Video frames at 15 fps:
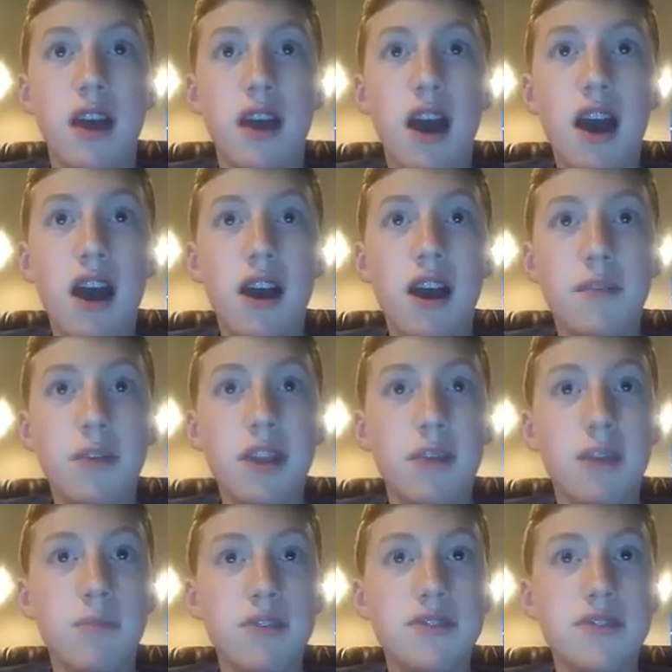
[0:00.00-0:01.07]
Ah, I'm
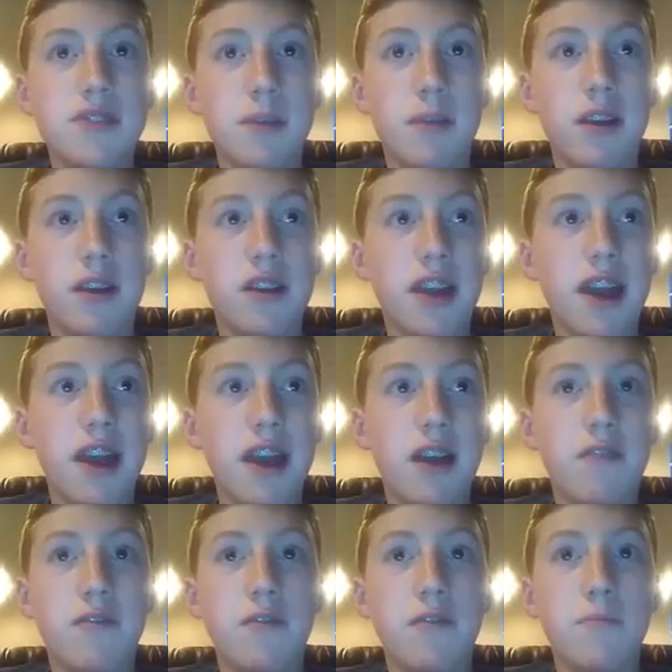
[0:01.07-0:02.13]
getting a bunch of stuff I already
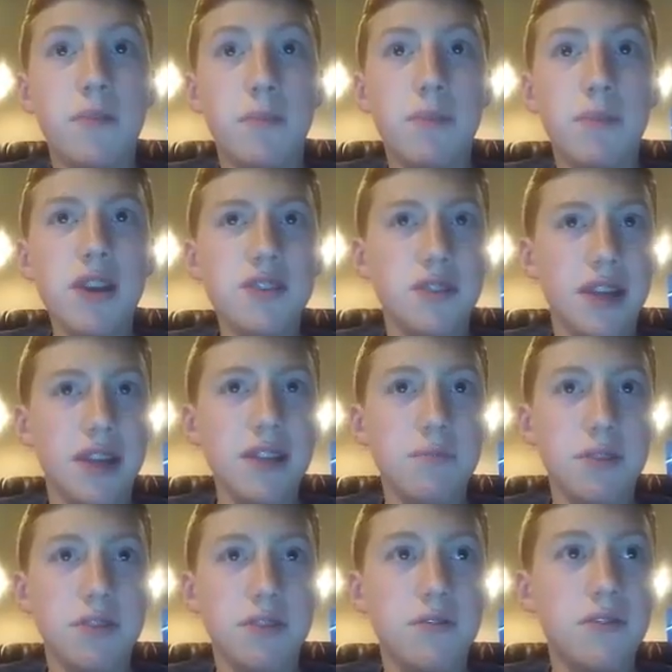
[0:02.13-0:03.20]
have. But Pixel, that's
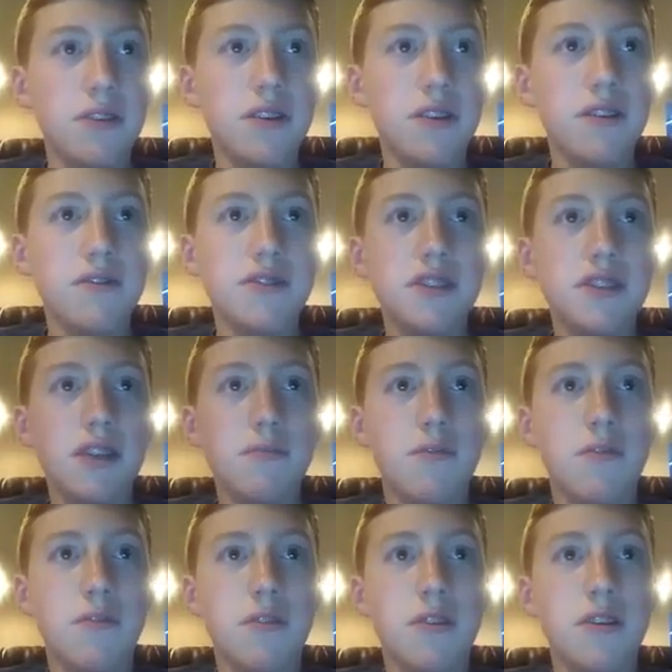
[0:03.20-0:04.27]
pretty cool. I've never seen that
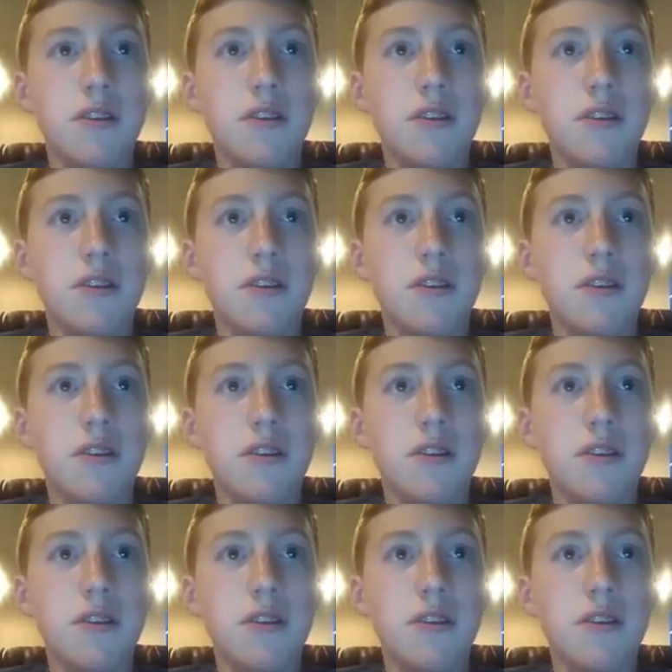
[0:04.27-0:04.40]
before.